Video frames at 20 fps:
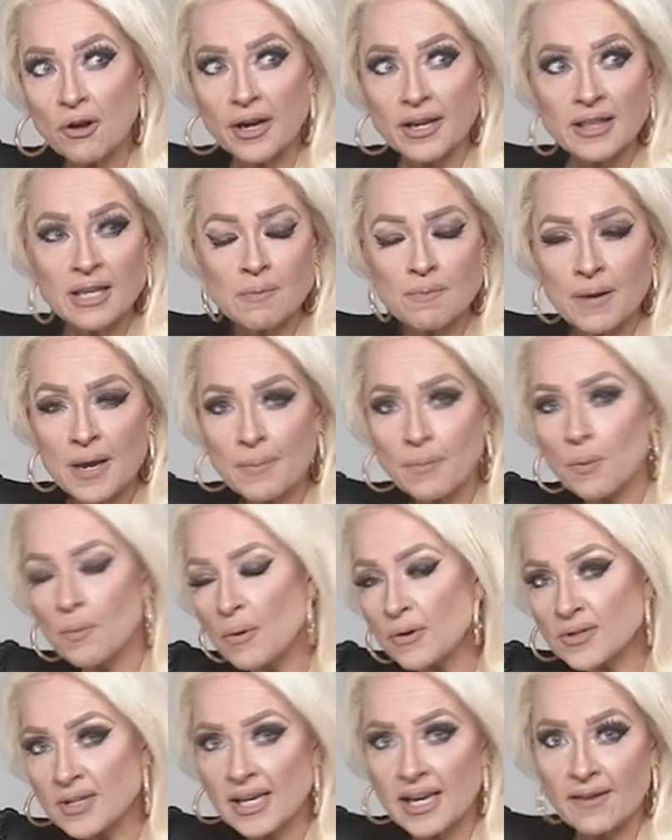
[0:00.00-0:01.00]
I think people
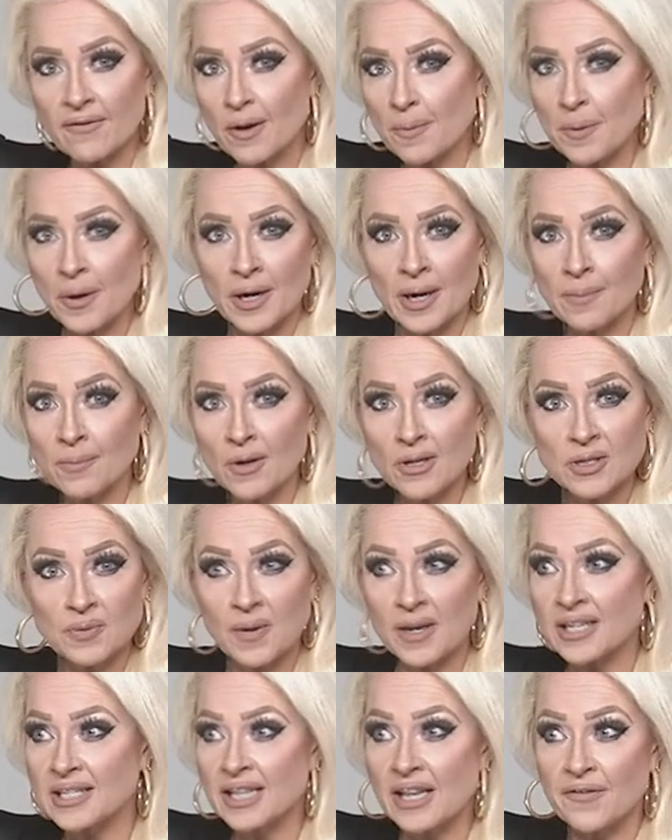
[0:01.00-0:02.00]
mostly give up on emeralds
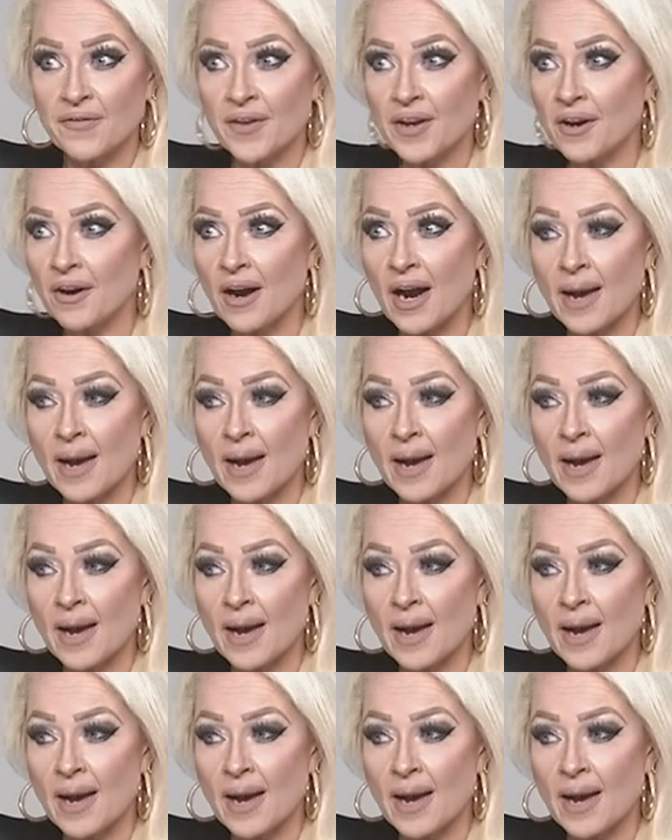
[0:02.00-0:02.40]
because they figure,